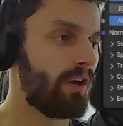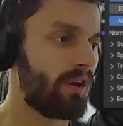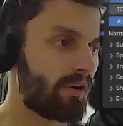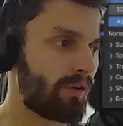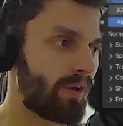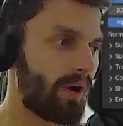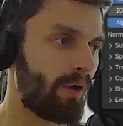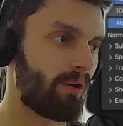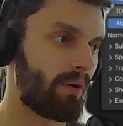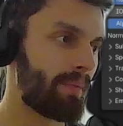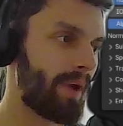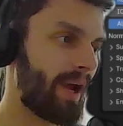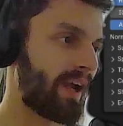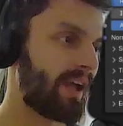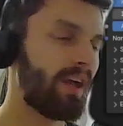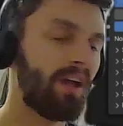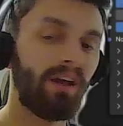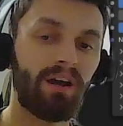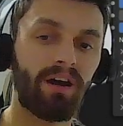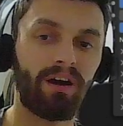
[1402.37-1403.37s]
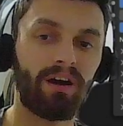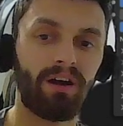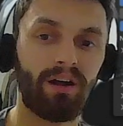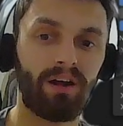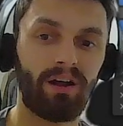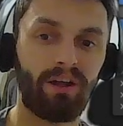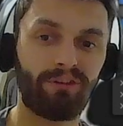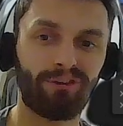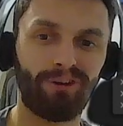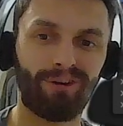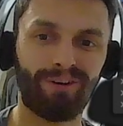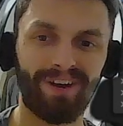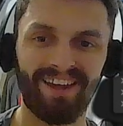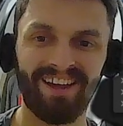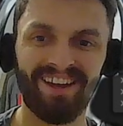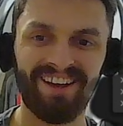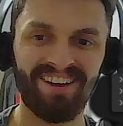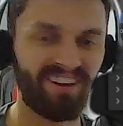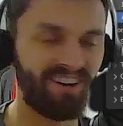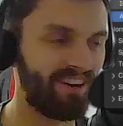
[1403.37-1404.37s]
All right, we're back.
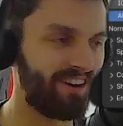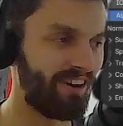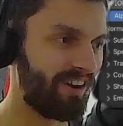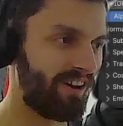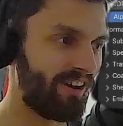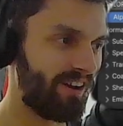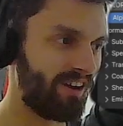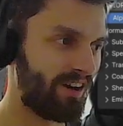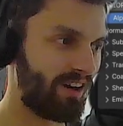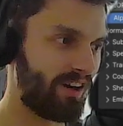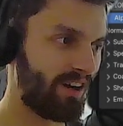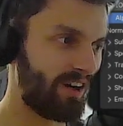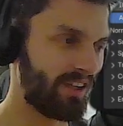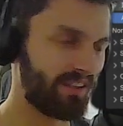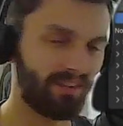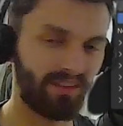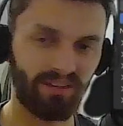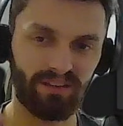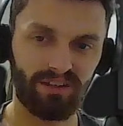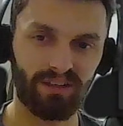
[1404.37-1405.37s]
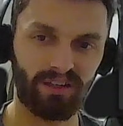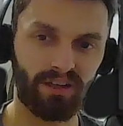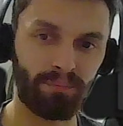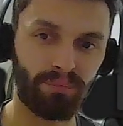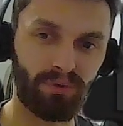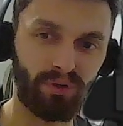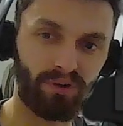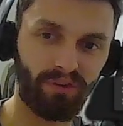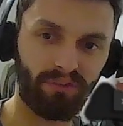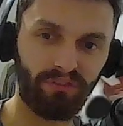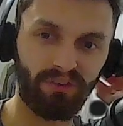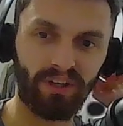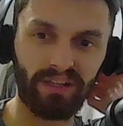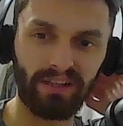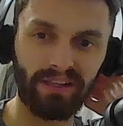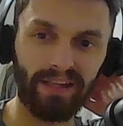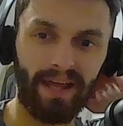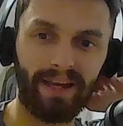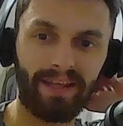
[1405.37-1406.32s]
Sorry, the computer started